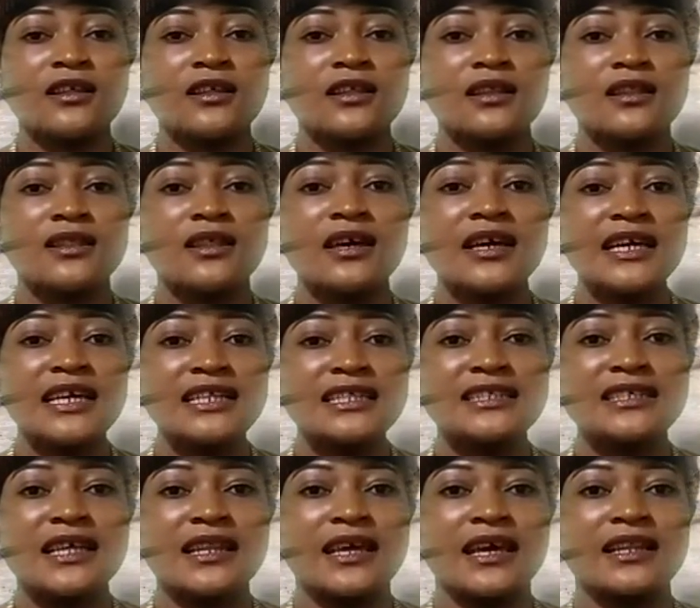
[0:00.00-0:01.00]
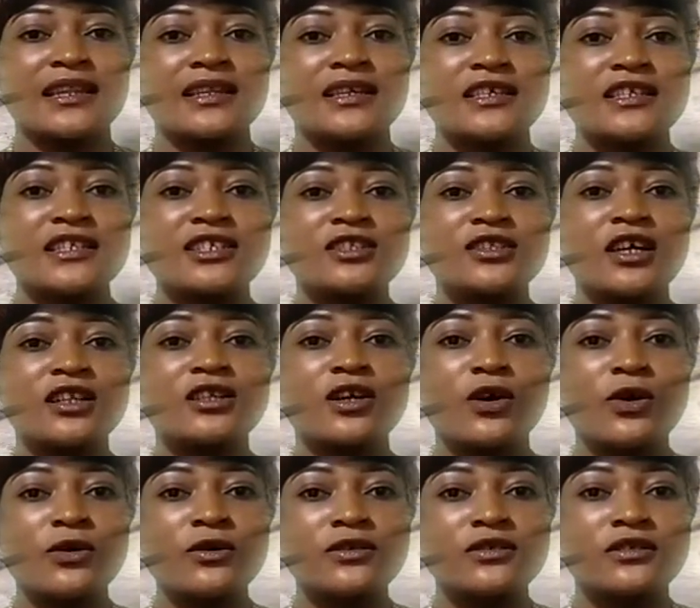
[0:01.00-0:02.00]
The internet is not
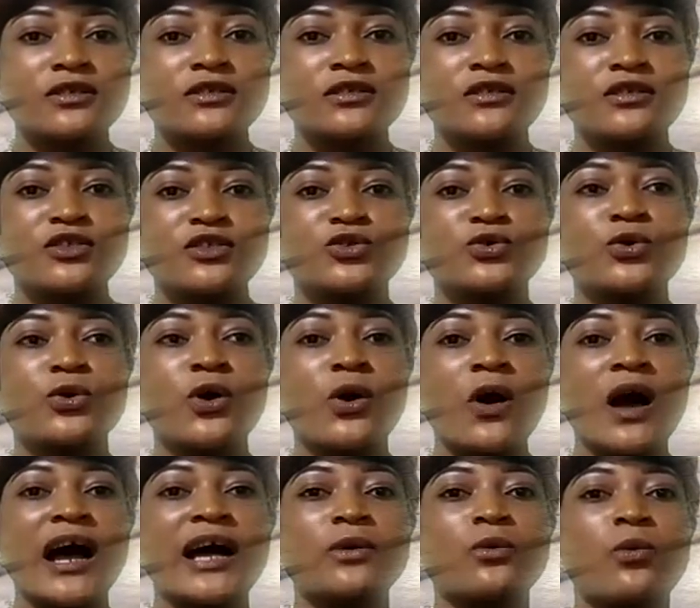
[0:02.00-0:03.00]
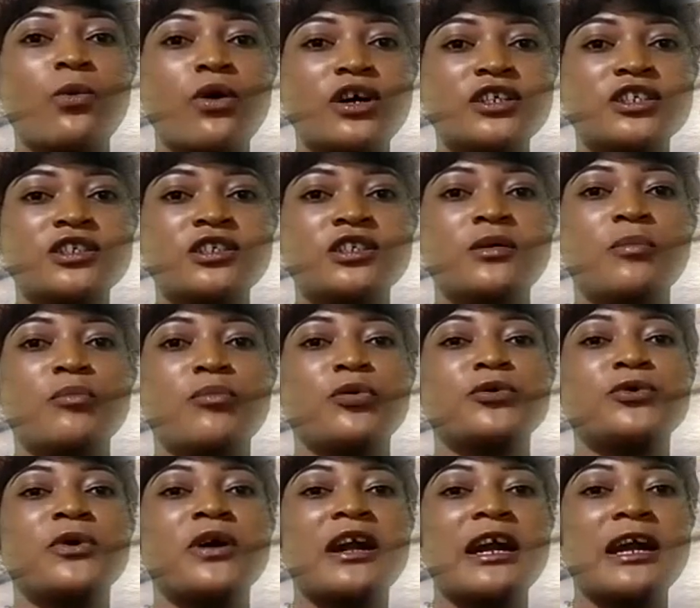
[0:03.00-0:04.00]
good to go and watch
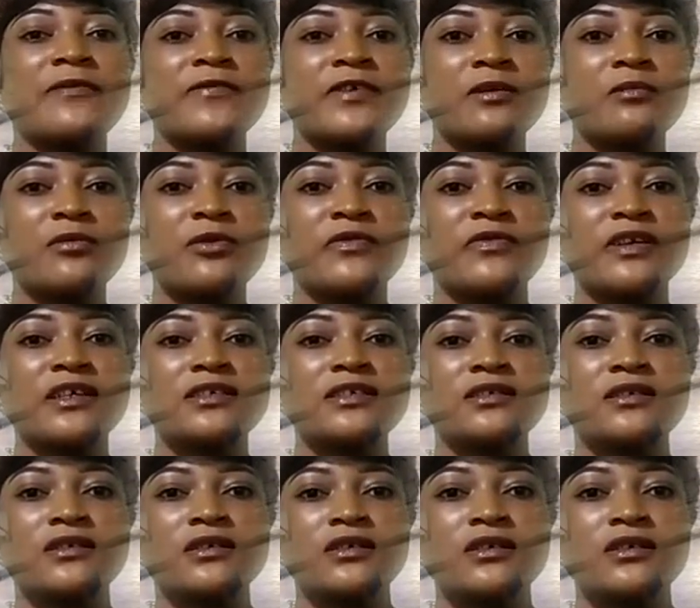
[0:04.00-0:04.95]
pornographic movies,